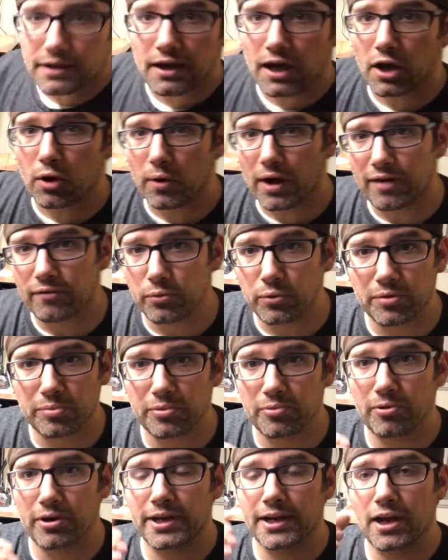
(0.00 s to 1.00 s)
I don't have it with
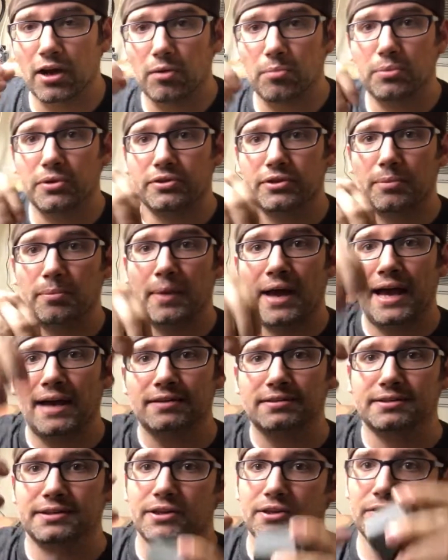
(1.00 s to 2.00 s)
me right now, but the
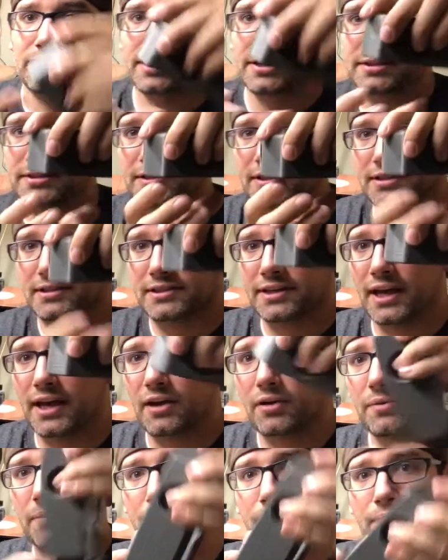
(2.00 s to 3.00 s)
mast here that sticks
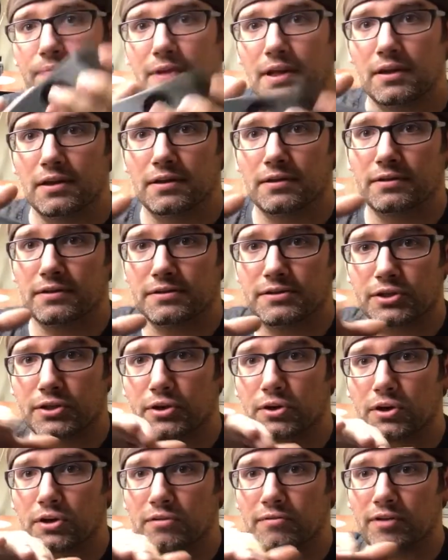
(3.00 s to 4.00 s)
down, there's a
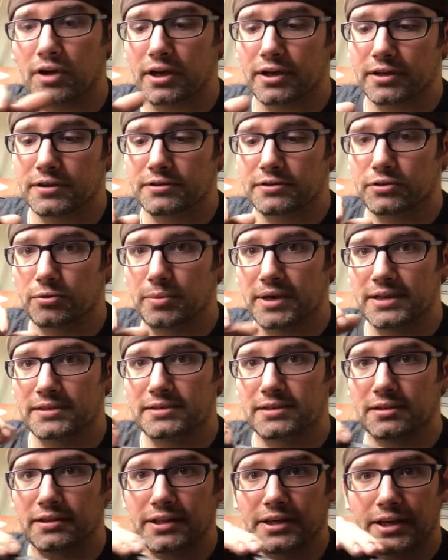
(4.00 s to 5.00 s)
curve on it. So
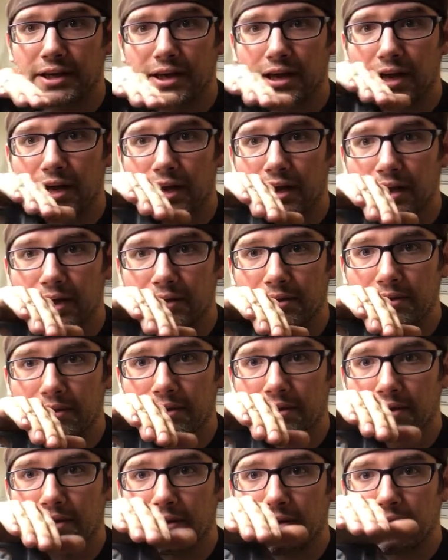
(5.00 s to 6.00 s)
basically, I
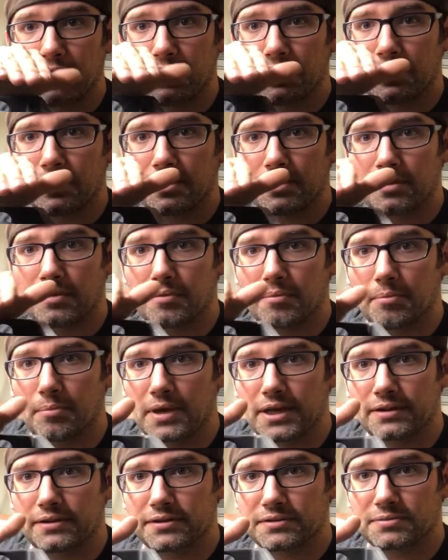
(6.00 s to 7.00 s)

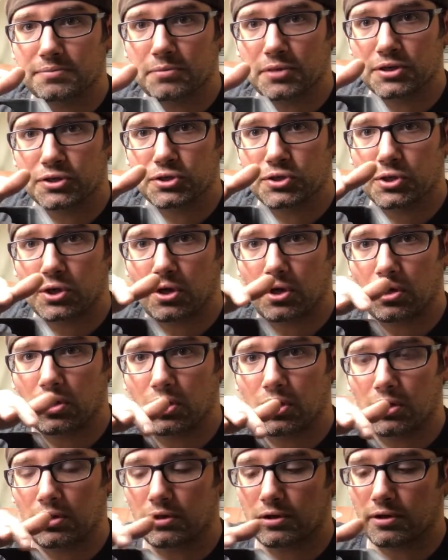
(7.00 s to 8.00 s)
made this much
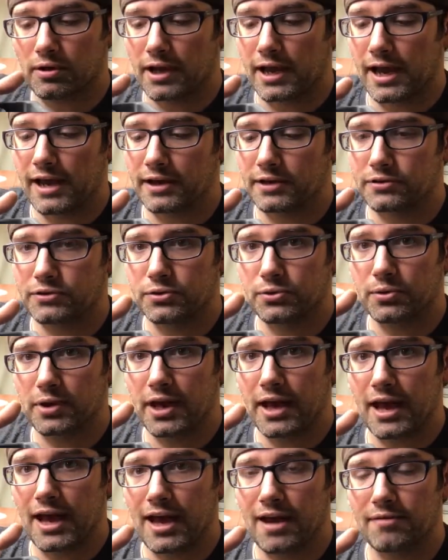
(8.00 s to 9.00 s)
taller, adding
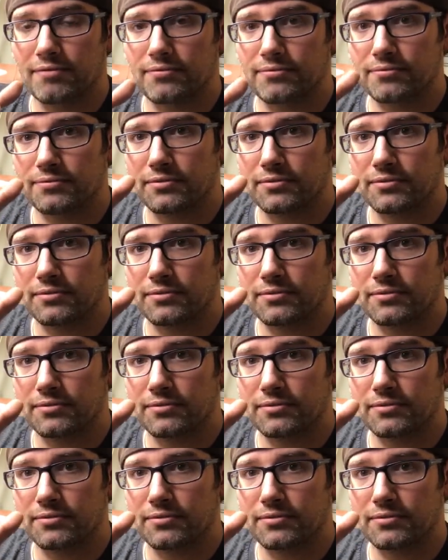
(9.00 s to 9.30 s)
2.5